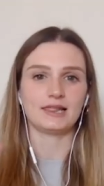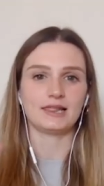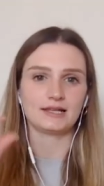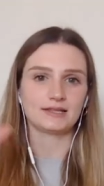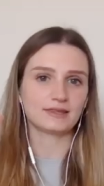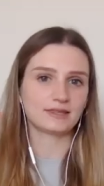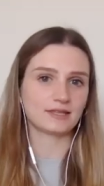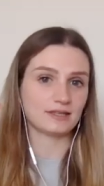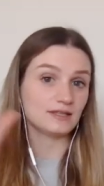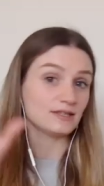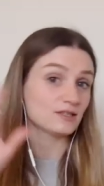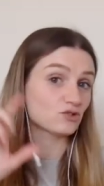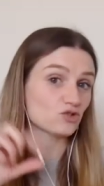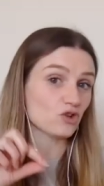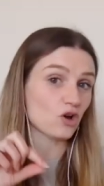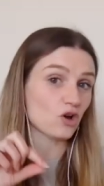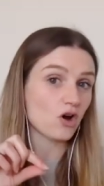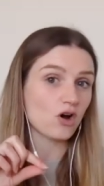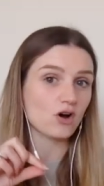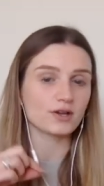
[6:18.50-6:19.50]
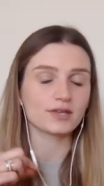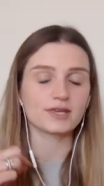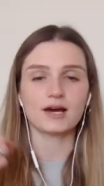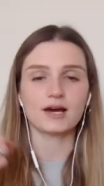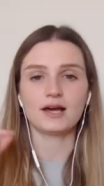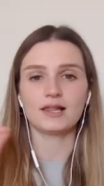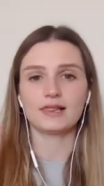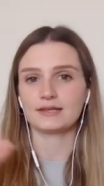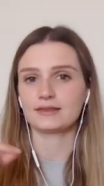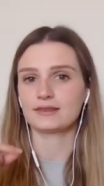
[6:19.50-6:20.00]
latte di
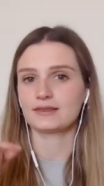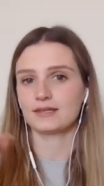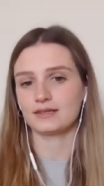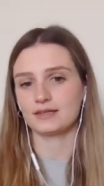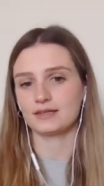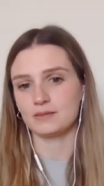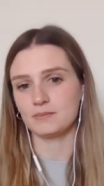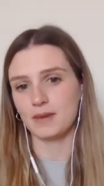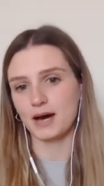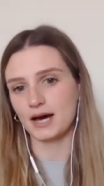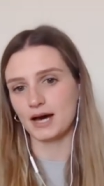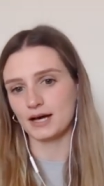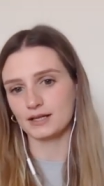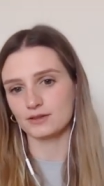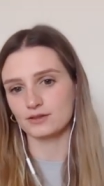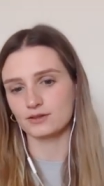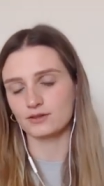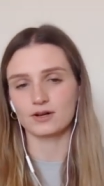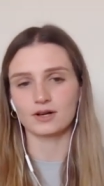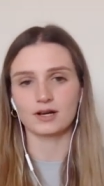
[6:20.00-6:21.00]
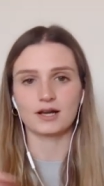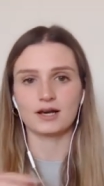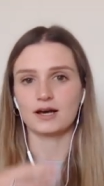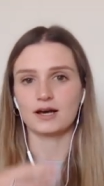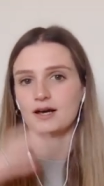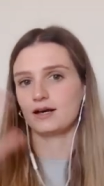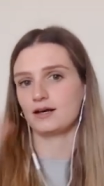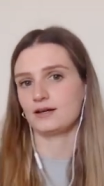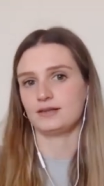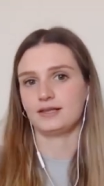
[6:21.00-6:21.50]
soia, latte uh-huh. di
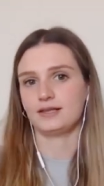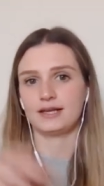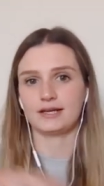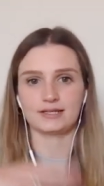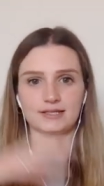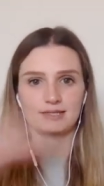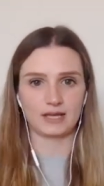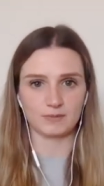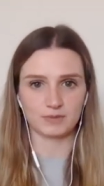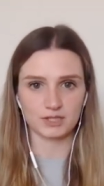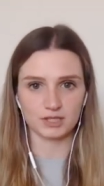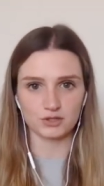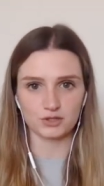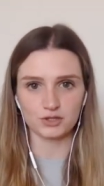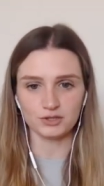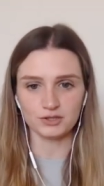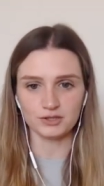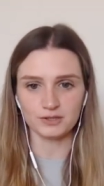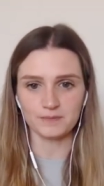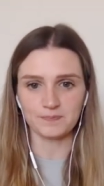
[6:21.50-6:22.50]
mandorla, okay. like a substitute.